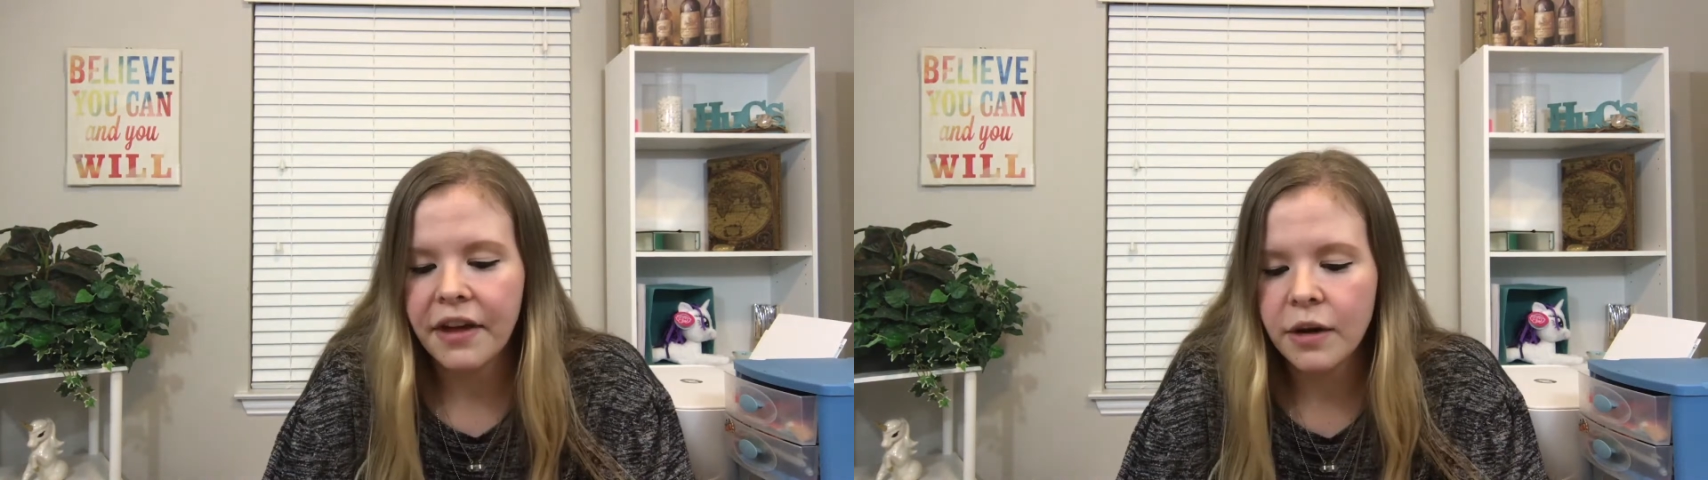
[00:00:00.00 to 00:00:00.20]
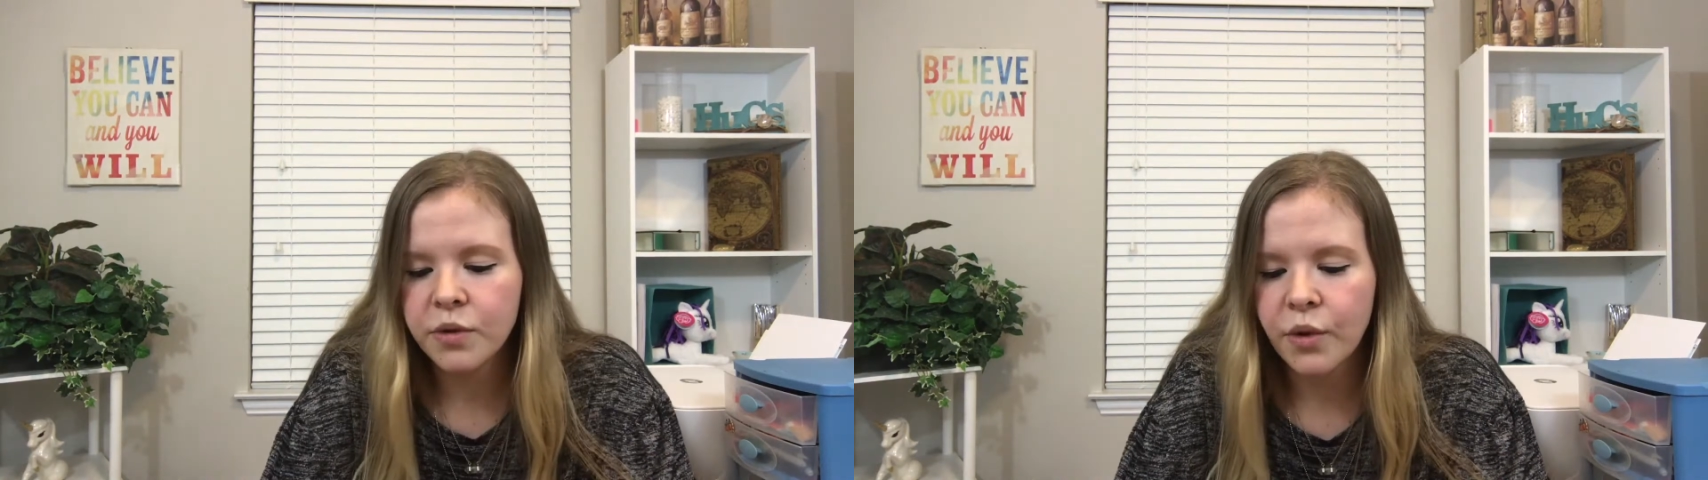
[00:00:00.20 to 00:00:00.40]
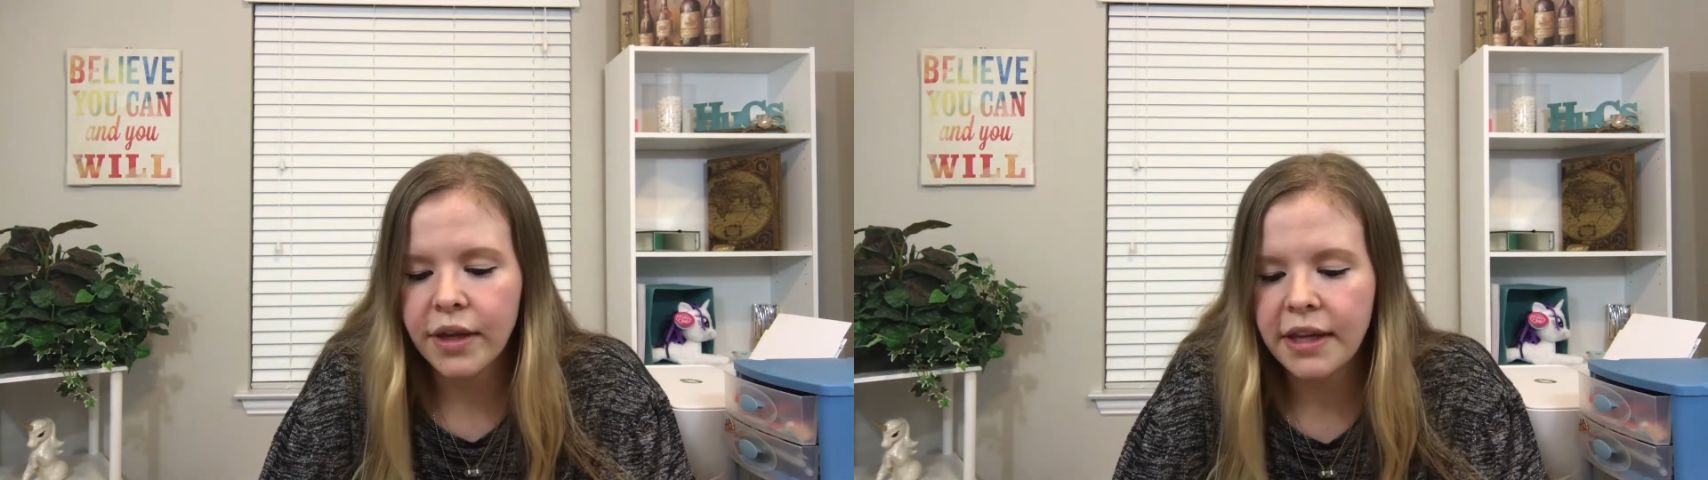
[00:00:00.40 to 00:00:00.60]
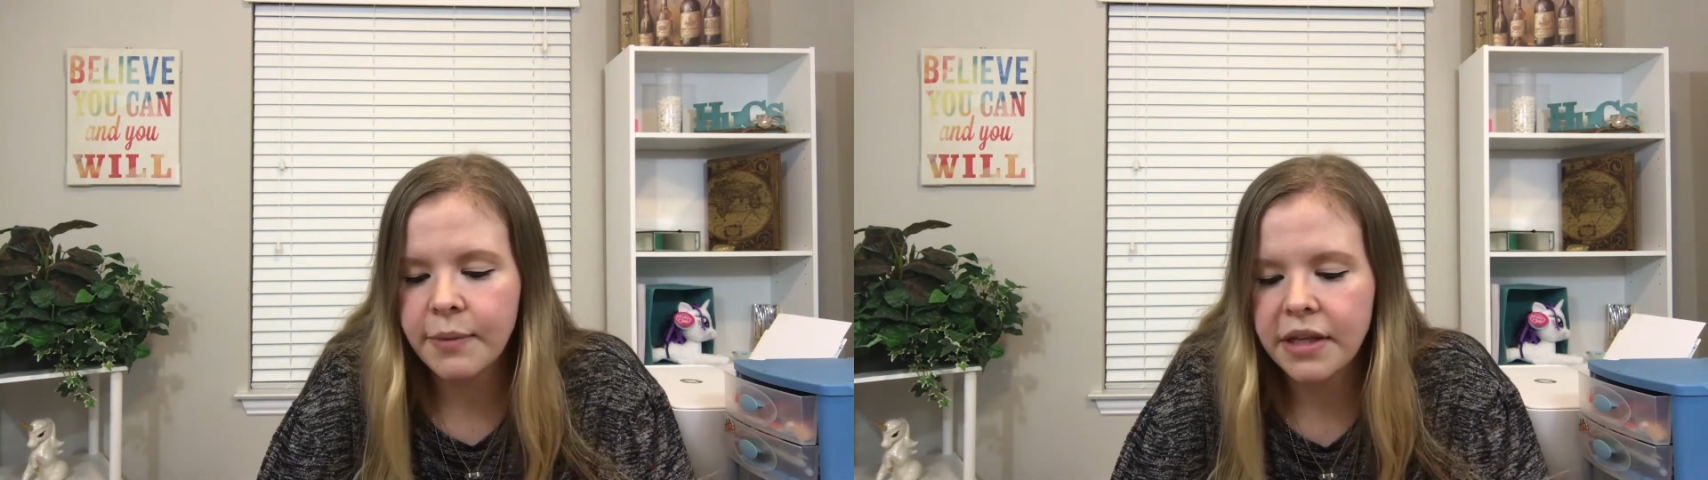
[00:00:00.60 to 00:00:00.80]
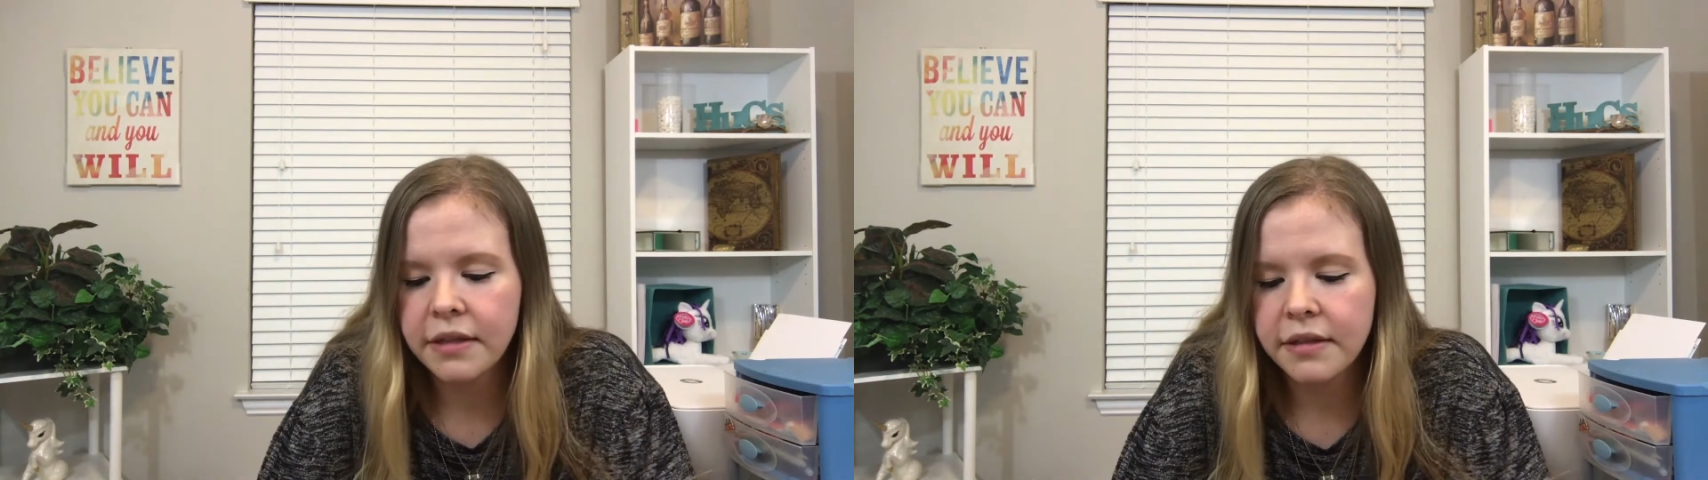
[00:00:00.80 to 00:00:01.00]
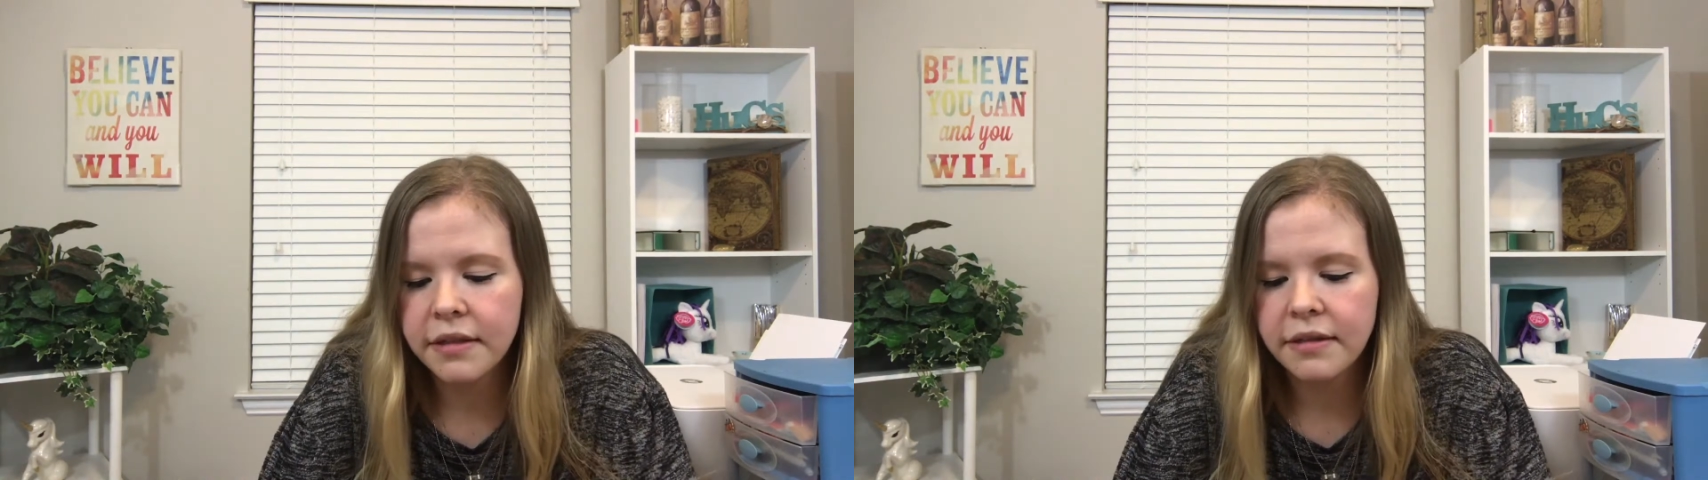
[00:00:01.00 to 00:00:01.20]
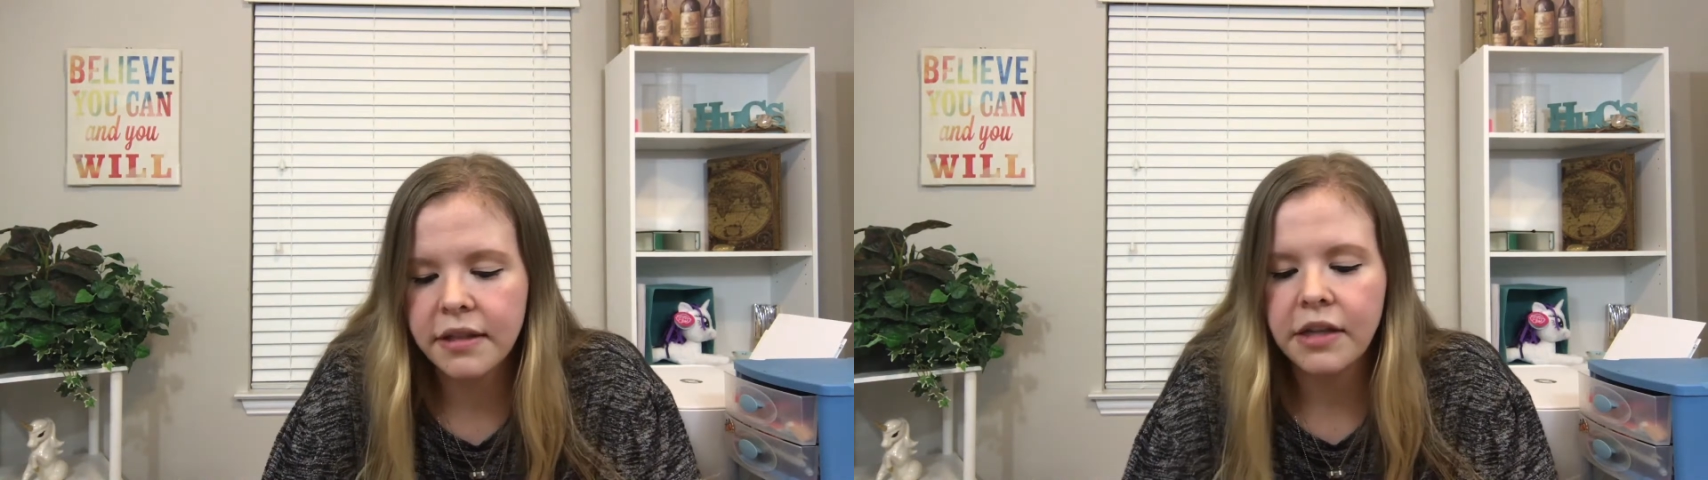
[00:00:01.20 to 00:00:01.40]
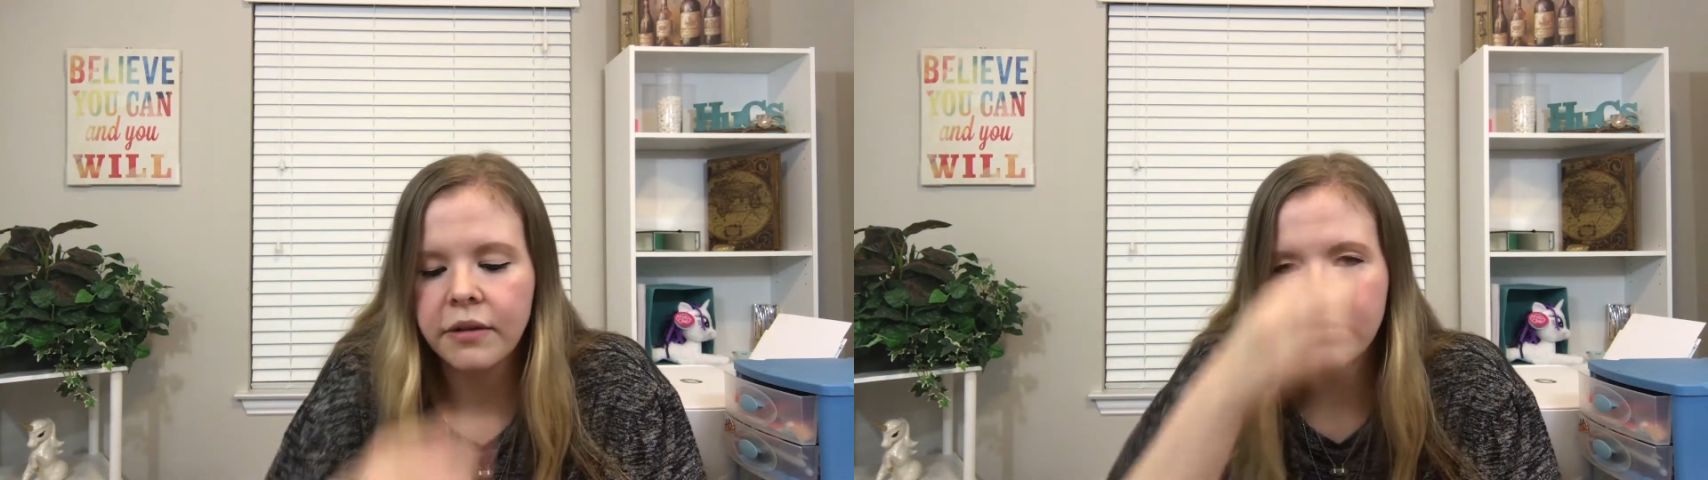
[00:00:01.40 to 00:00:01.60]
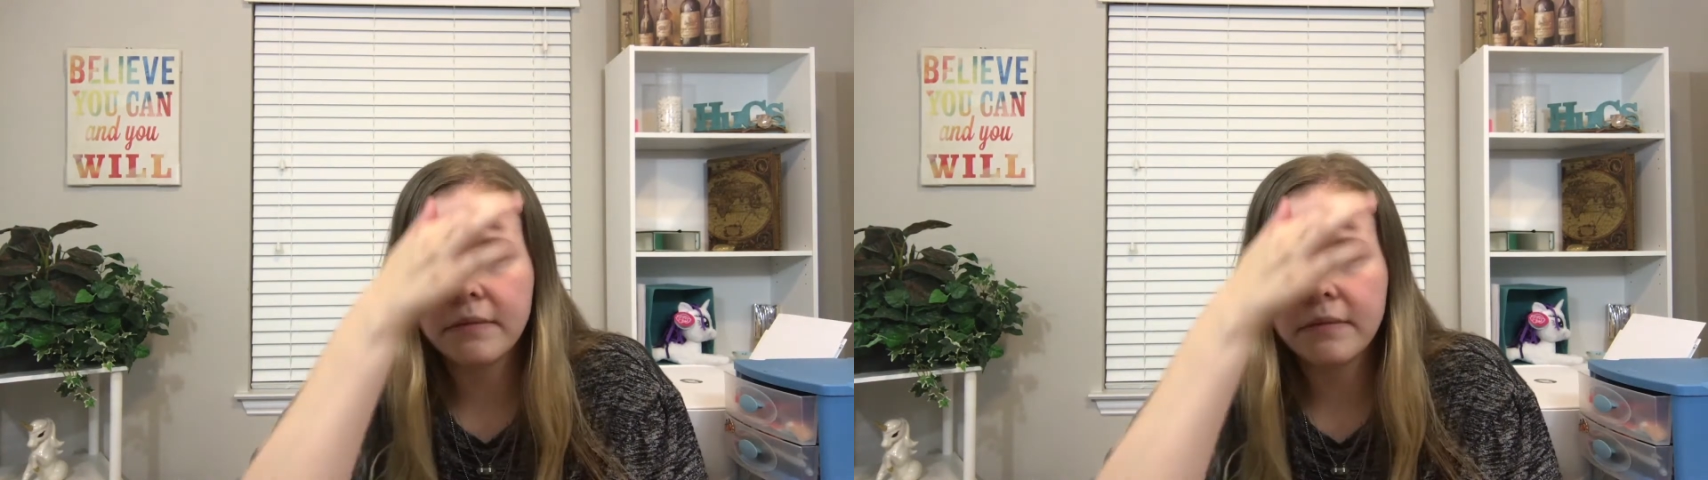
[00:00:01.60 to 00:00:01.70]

thought I was oily because, you know,